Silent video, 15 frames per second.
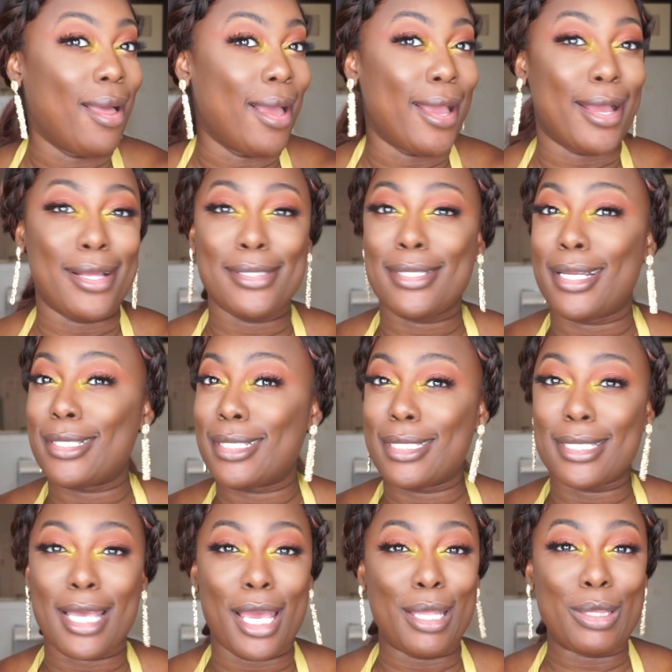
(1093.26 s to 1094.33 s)
ancestors
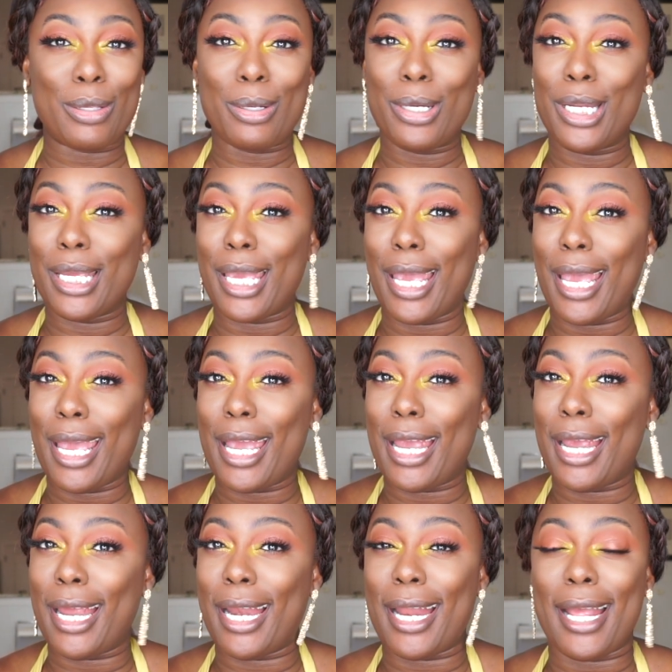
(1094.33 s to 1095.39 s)
came through
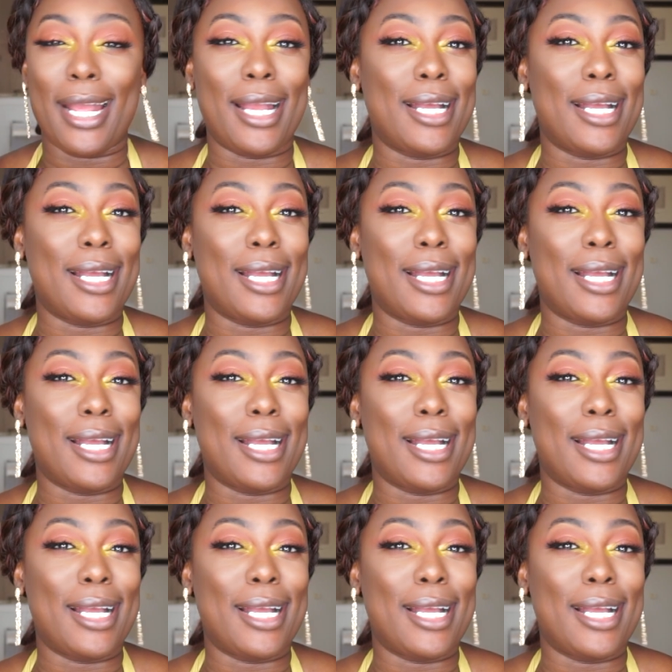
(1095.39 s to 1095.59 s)
again.